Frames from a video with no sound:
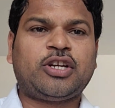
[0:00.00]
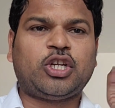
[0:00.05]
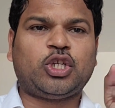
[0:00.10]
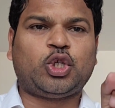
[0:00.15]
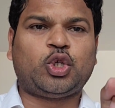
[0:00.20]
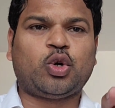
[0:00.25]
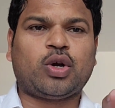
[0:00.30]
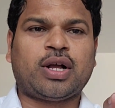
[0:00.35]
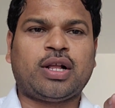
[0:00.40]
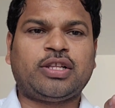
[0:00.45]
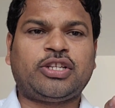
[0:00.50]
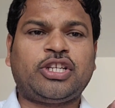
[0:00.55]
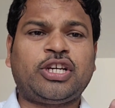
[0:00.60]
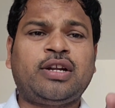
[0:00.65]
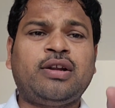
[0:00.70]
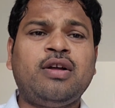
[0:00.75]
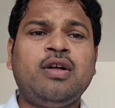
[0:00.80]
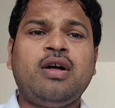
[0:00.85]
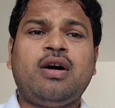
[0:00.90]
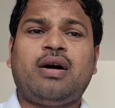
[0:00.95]
tissue
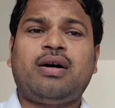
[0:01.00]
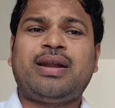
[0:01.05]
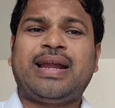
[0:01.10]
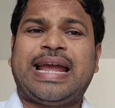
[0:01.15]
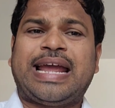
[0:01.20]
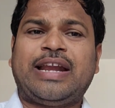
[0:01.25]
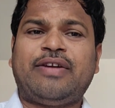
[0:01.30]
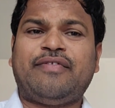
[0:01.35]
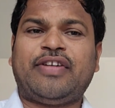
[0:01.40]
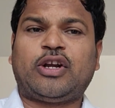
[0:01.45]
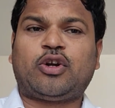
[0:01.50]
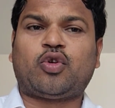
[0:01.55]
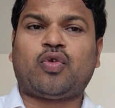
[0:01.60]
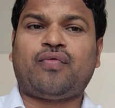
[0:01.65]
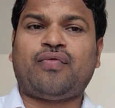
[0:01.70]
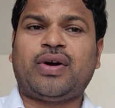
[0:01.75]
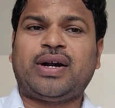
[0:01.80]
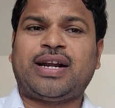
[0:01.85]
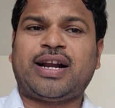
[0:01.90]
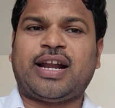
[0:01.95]
culture or in vitro
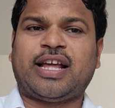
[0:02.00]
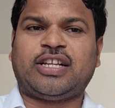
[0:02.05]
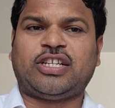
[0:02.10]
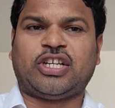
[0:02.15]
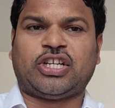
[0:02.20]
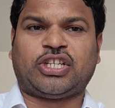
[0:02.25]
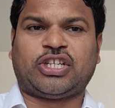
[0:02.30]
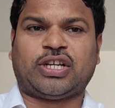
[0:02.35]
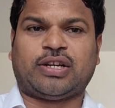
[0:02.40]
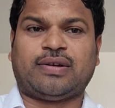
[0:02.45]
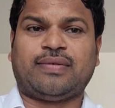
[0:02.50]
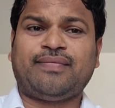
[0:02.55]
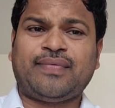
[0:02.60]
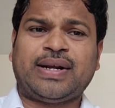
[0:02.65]
fertilization,